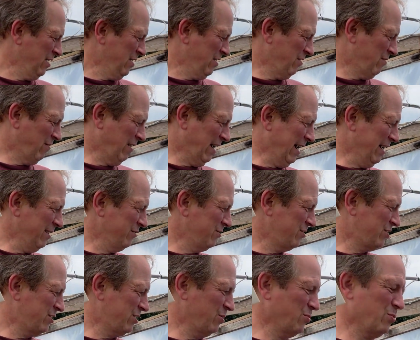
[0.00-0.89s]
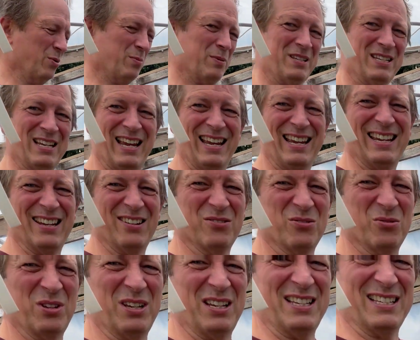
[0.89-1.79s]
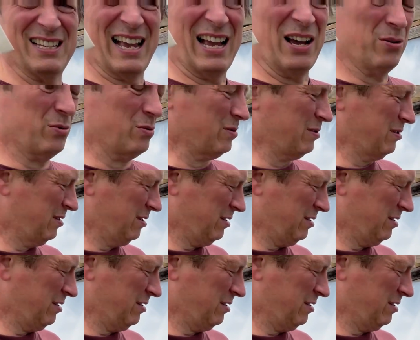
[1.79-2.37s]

around, so we'll be taking all these out,